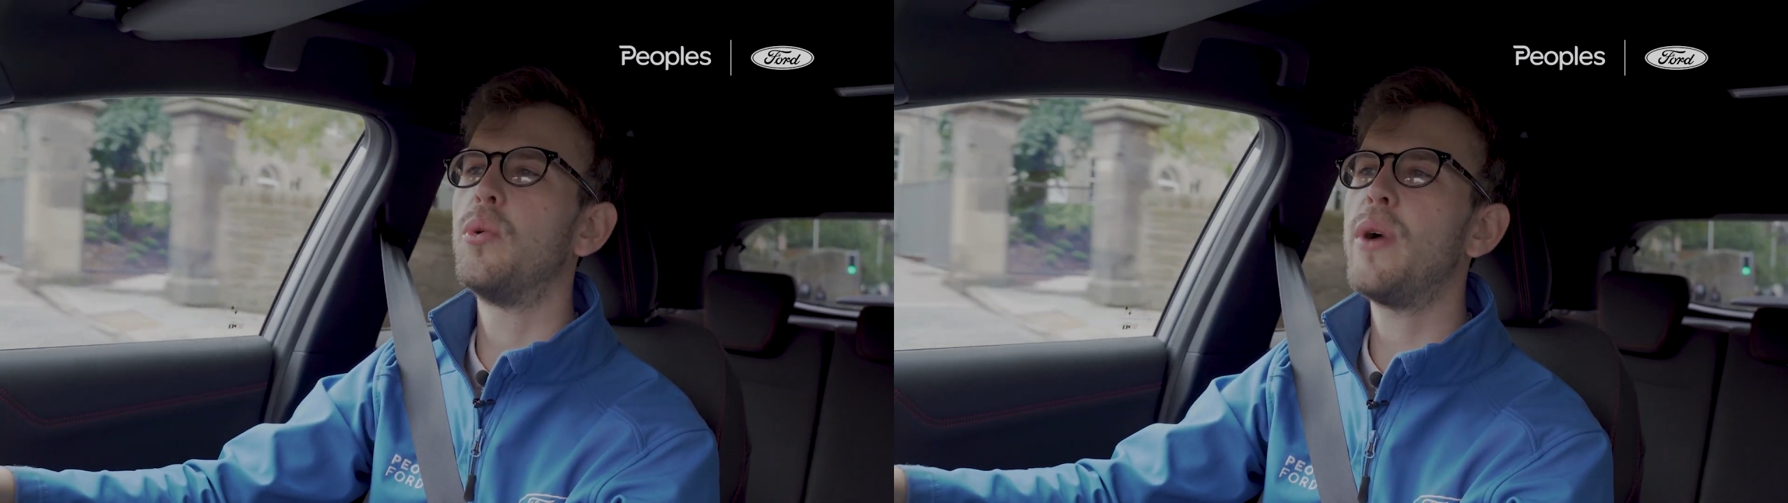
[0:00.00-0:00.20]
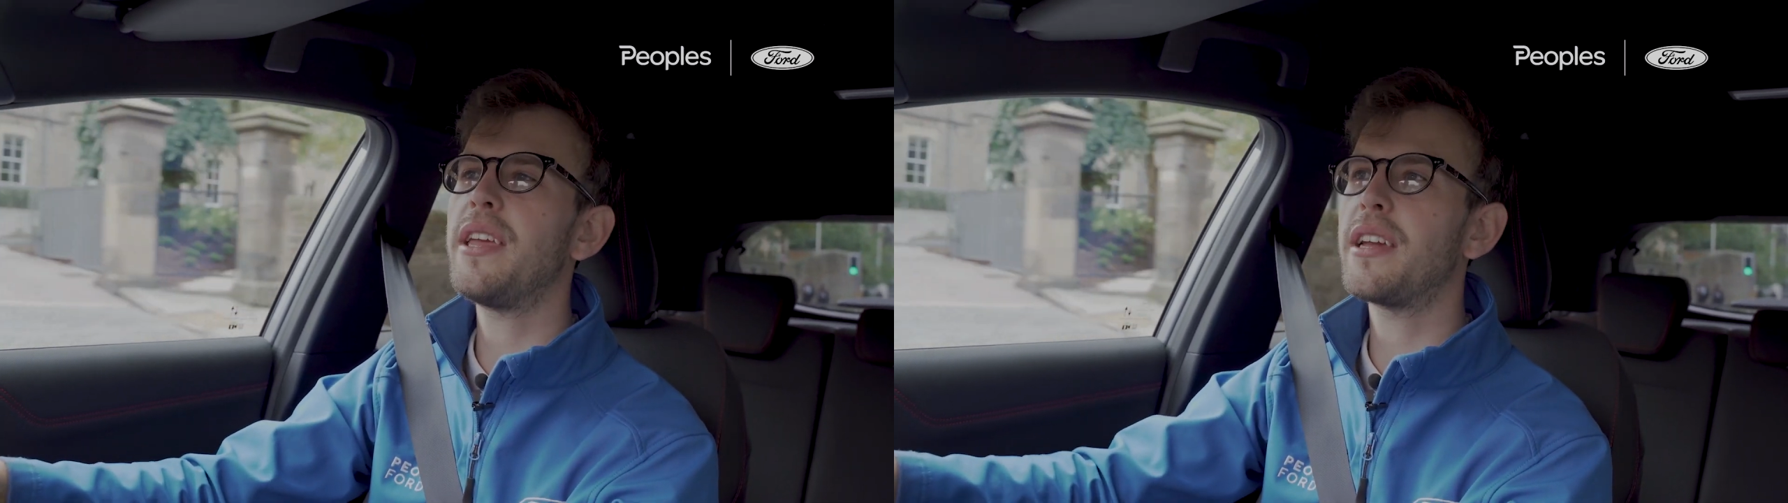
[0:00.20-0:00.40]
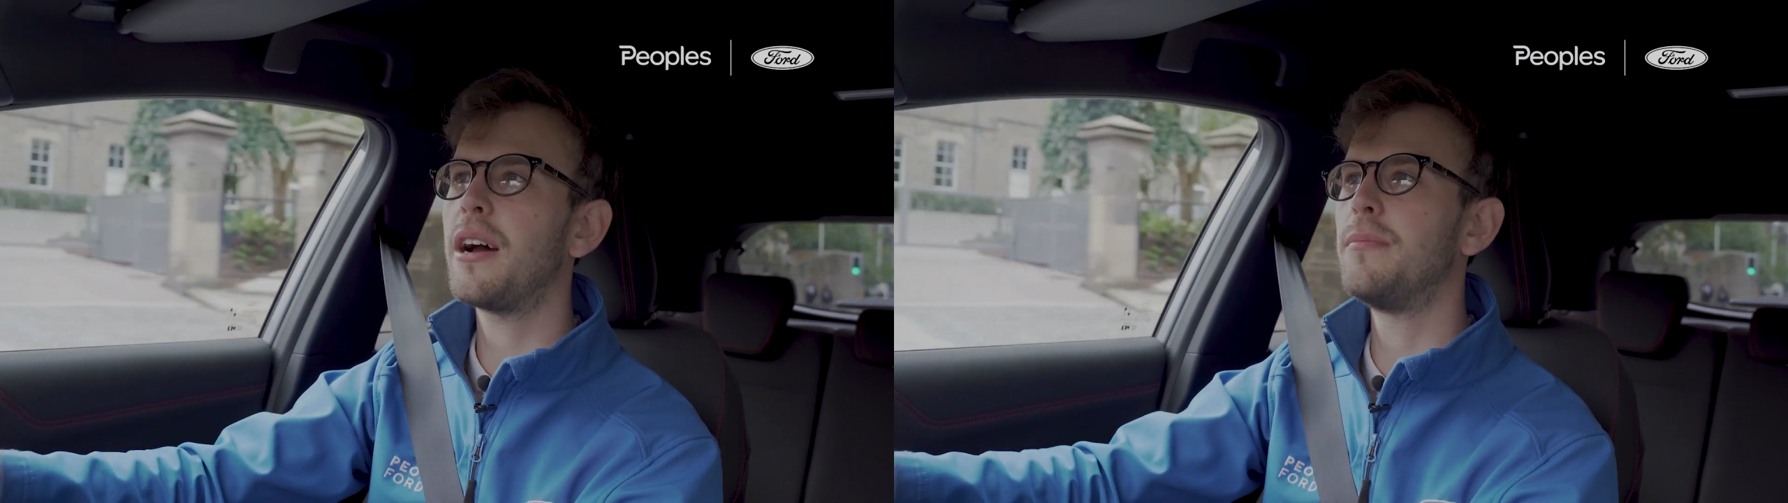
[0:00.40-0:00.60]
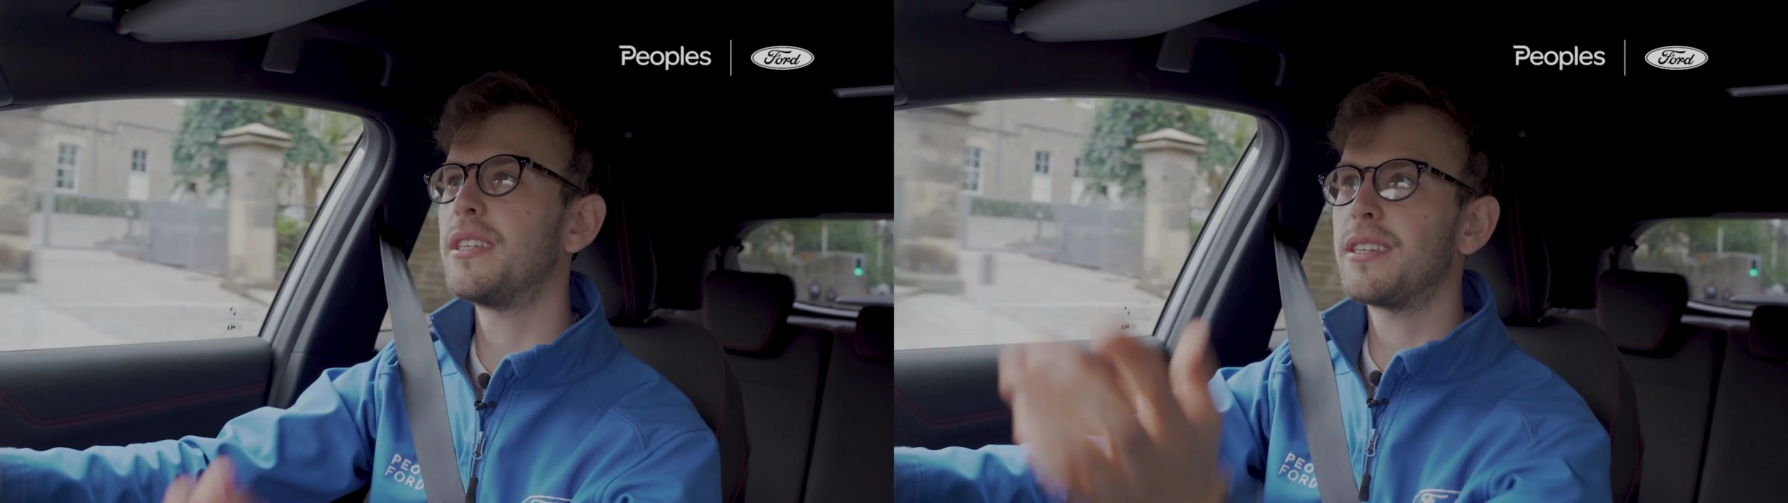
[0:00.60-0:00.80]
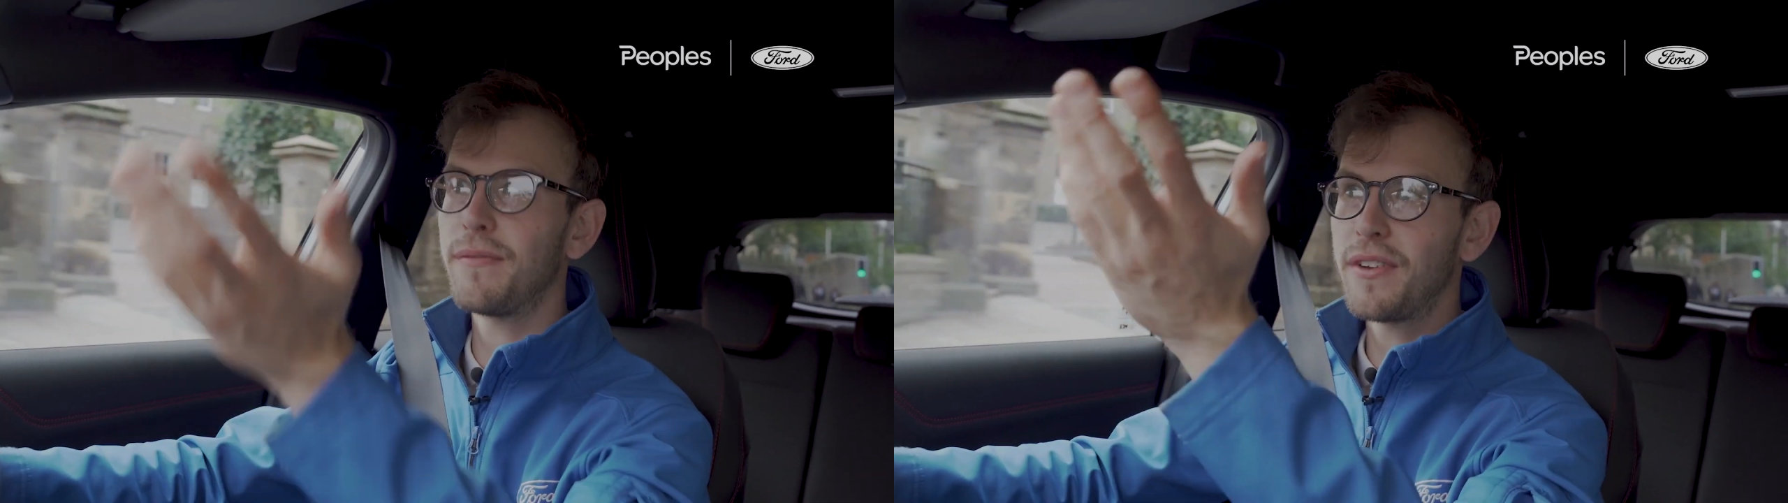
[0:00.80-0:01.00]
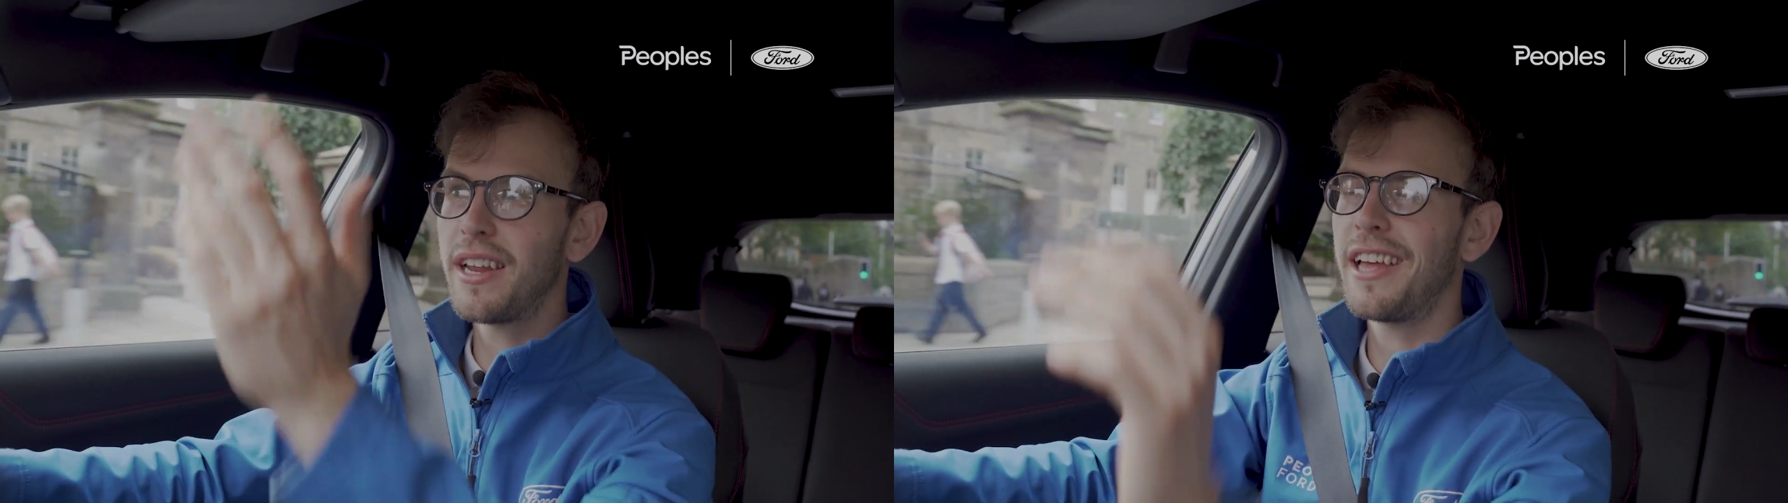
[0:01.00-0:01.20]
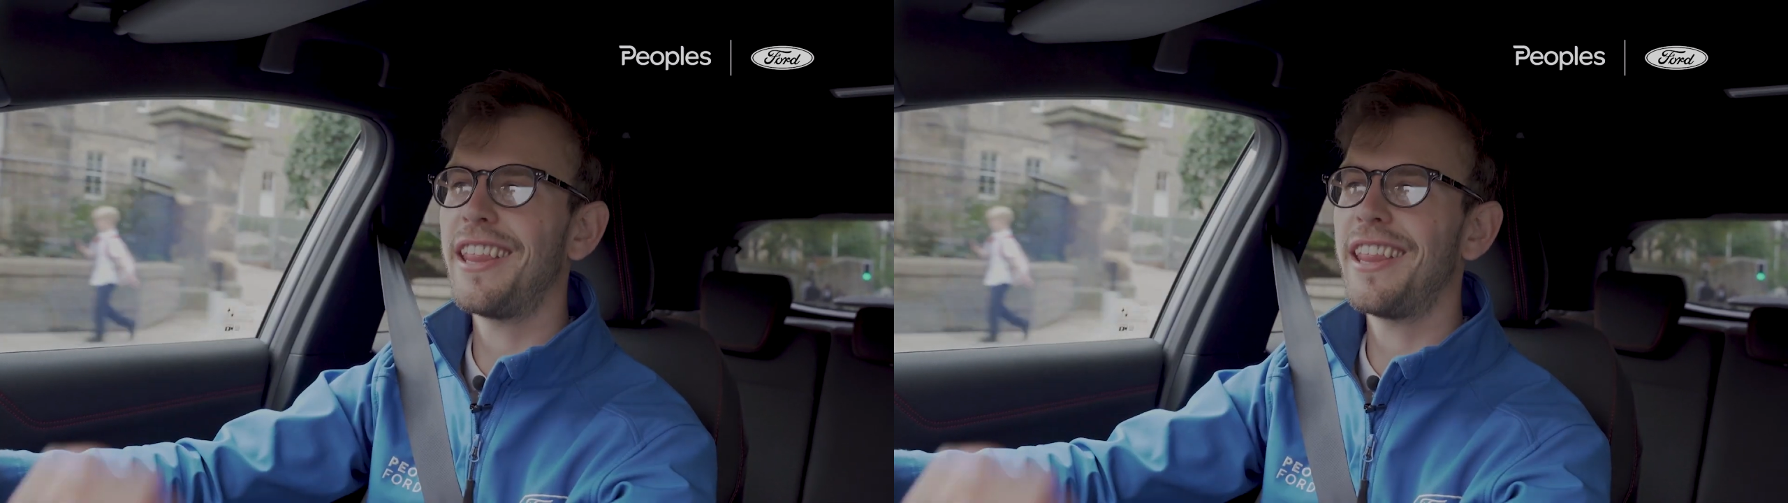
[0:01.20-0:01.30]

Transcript: when you come to something